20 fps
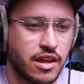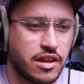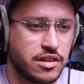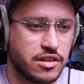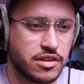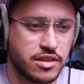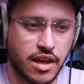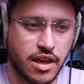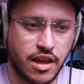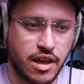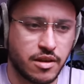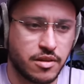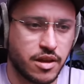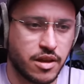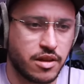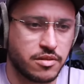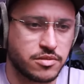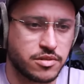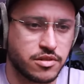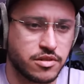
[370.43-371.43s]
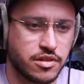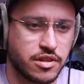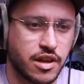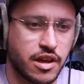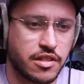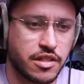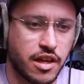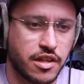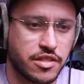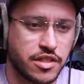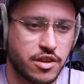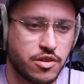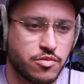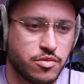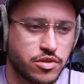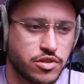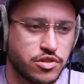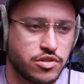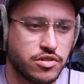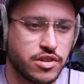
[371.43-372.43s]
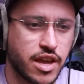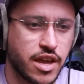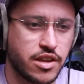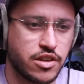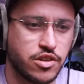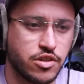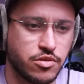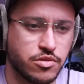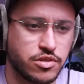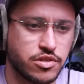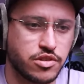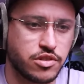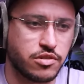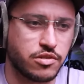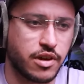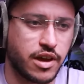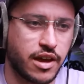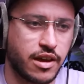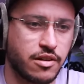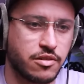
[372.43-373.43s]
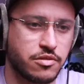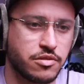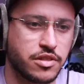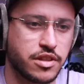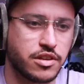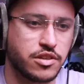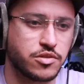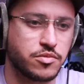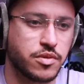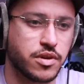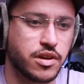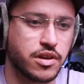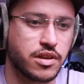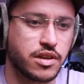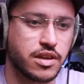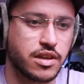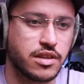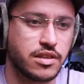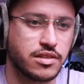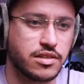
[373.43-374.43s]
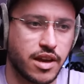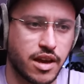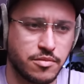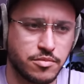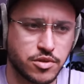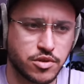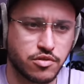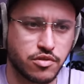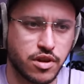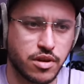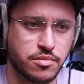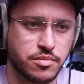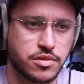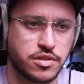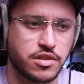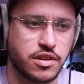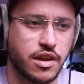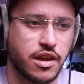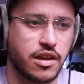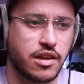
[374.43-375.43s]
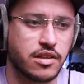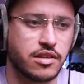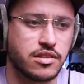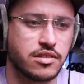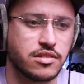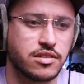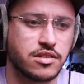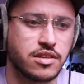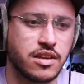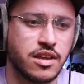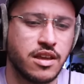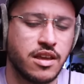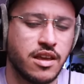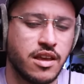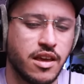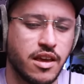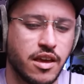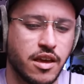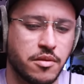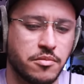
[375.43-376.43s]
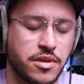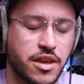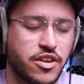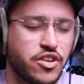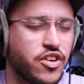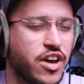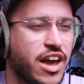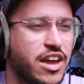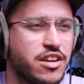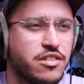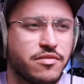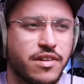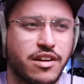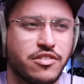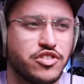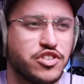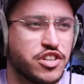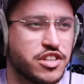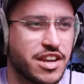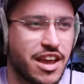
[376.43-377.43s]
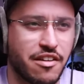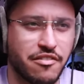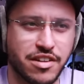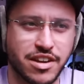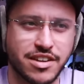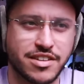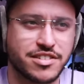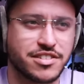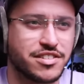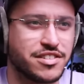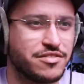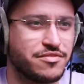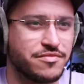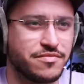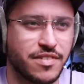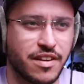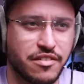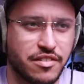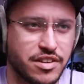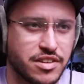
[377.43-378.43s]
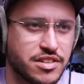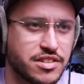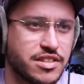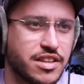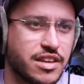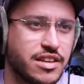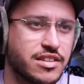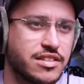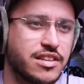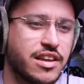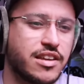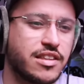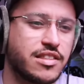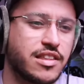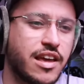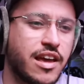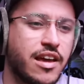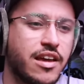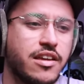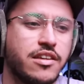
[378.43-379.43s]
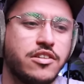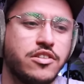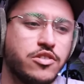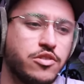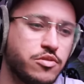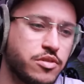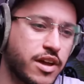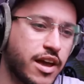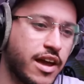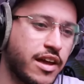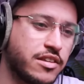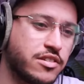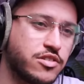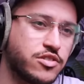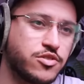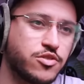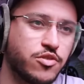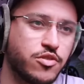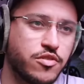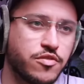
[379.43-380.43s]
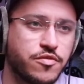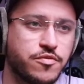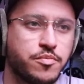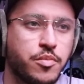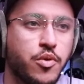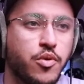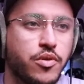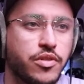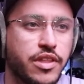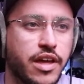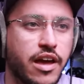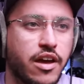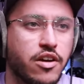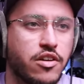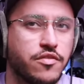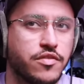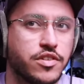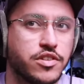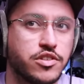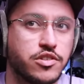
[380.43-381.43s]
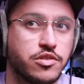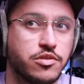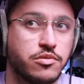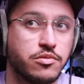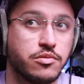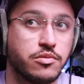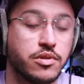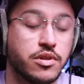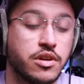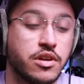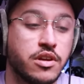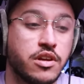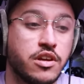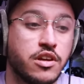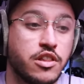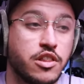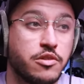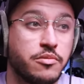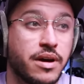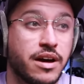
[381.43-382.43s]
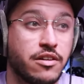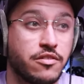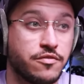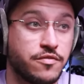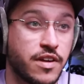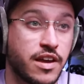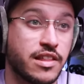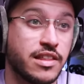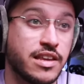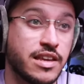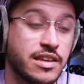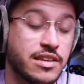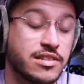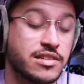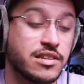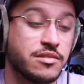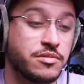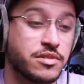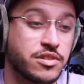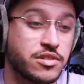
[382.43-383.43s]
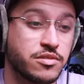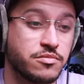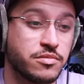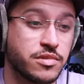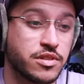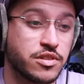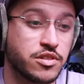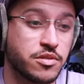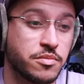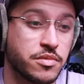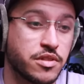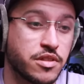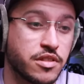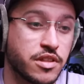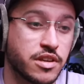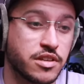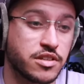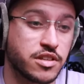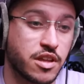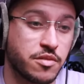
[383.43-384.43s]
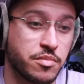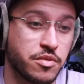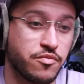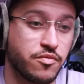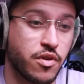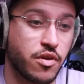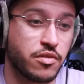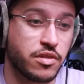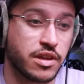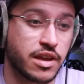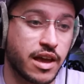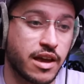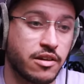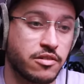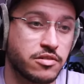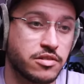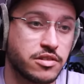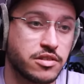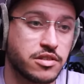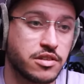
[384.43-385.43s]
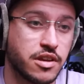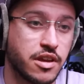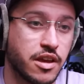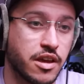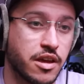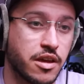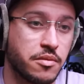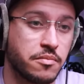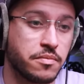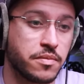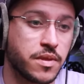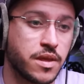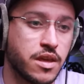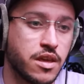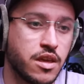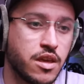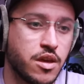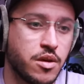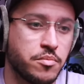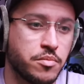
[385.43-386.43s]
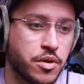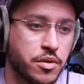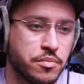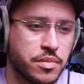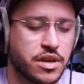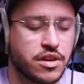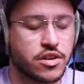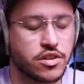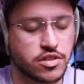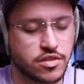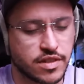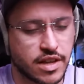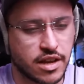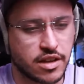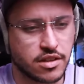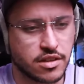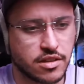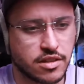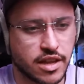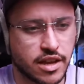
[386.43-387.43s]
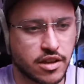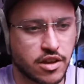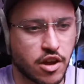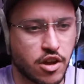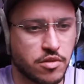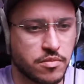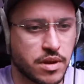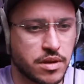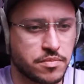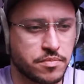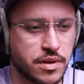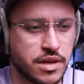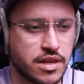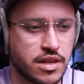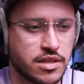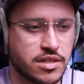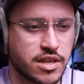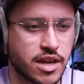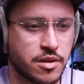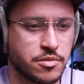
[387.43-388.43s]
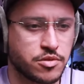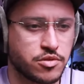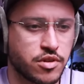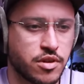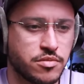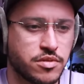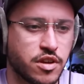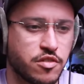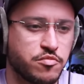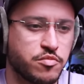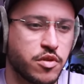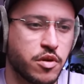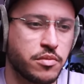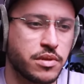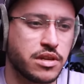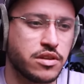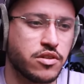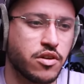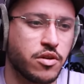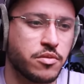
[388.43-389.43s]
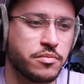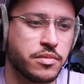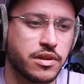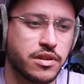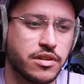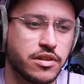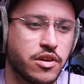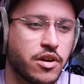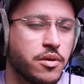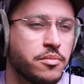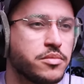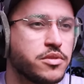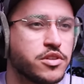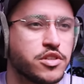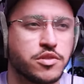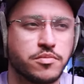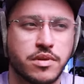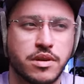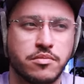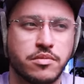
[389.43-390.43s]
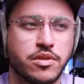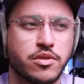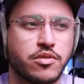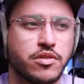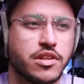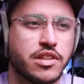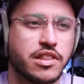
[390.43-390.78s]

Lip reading: yeah, absolutely. I think once you get used to how things work in TypeScript and get your head around generics and various things like that, you can sort of port that over to Luau fairly easily with some of the things that they've been rolling out. But because of that code base being in TypeScript, I've probably not been up to speed with all the